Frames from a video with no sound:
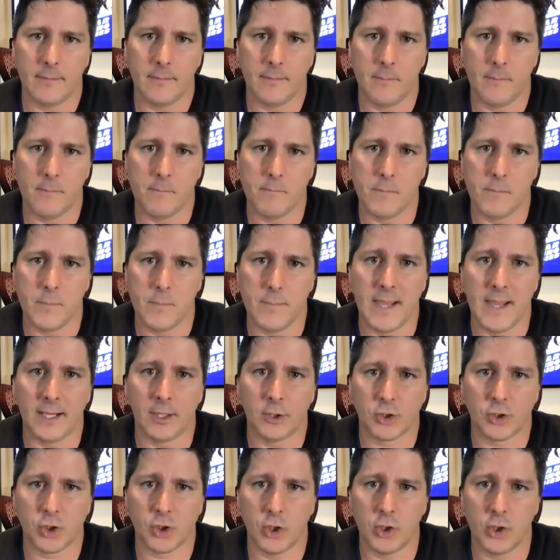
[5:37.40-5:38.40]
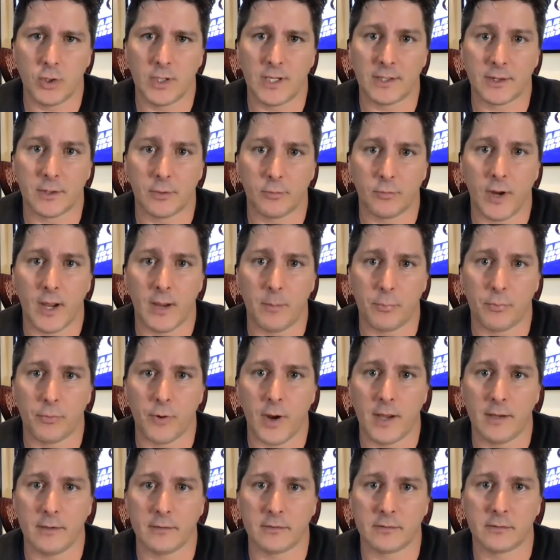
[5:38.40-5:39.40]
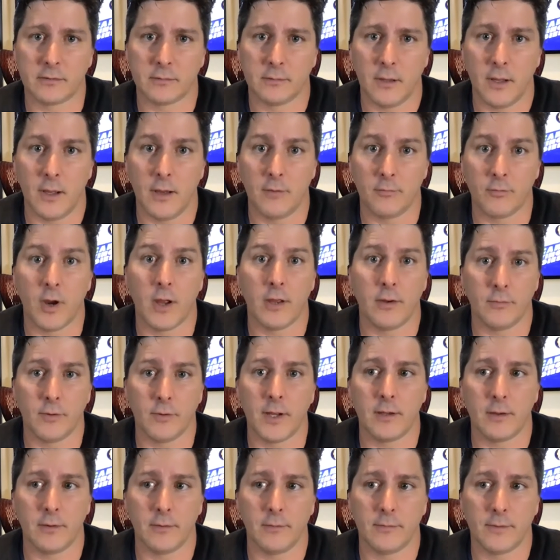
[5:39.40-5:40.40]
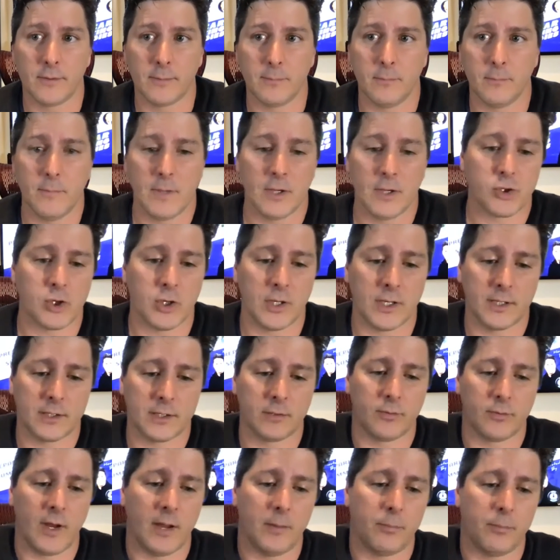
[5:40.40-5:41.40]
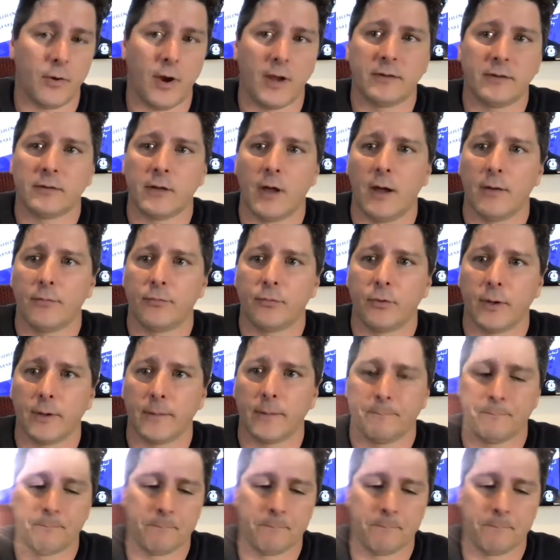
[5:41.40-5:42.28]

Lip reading: making sure you get the right price, make sure you get the right price offering.